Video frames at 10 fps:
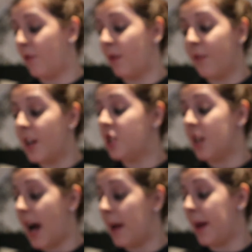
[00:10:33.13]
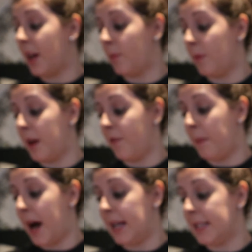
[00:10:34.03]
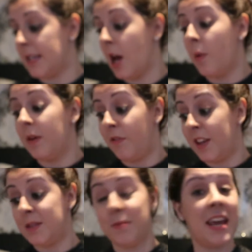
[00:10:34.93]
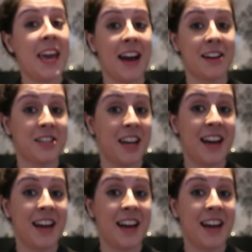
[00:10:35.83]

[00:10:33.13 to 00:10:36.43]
Refreshing eye makeup remover pads with vitamin E, actually.